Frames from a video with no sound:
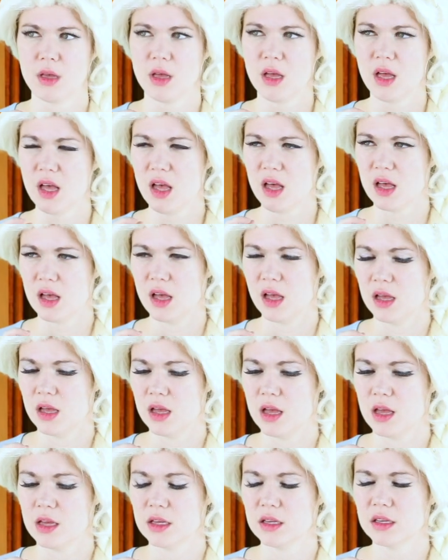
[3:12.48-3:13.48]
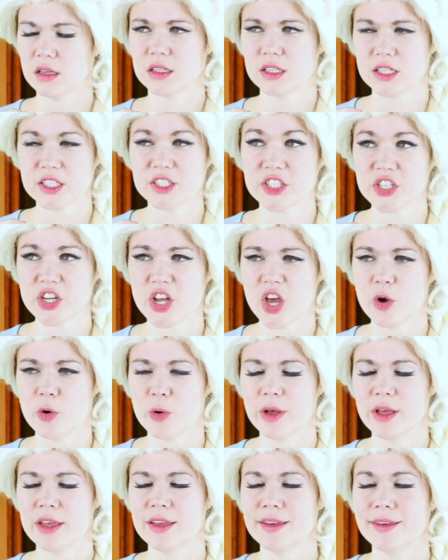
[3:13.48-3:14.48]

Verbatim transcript: Huh. Good to know.